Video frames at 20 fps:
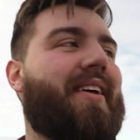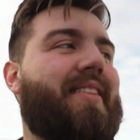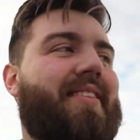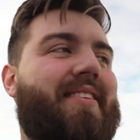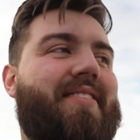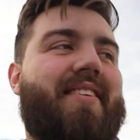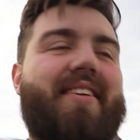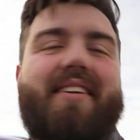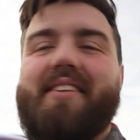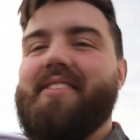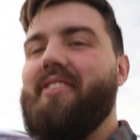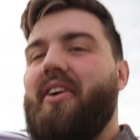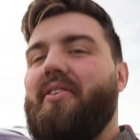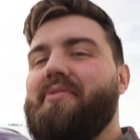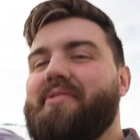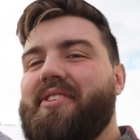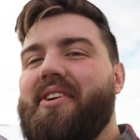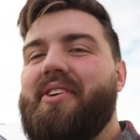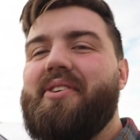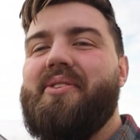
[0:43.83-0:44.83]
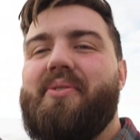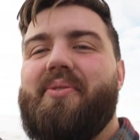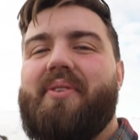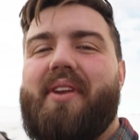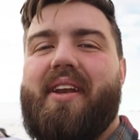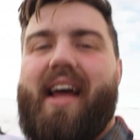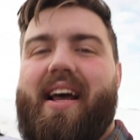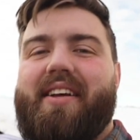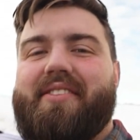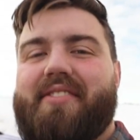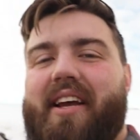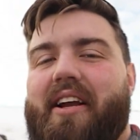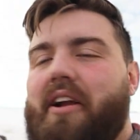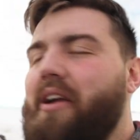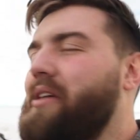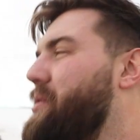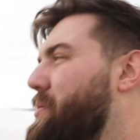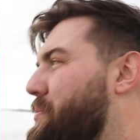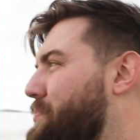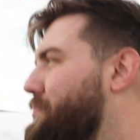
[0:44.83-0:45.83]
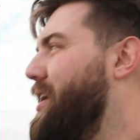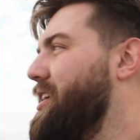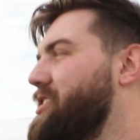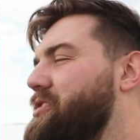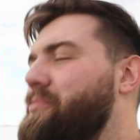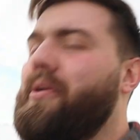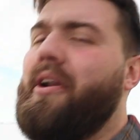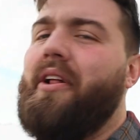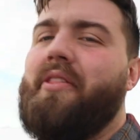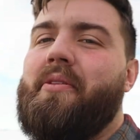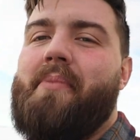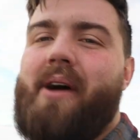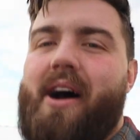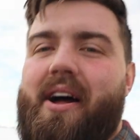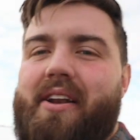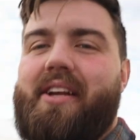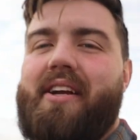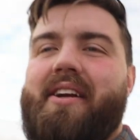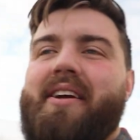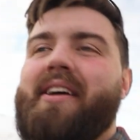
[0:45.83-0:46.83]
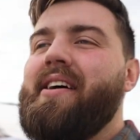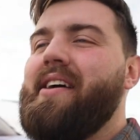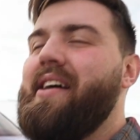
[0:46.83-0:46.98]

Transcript: This thing is all tuned and has like mods put on the body,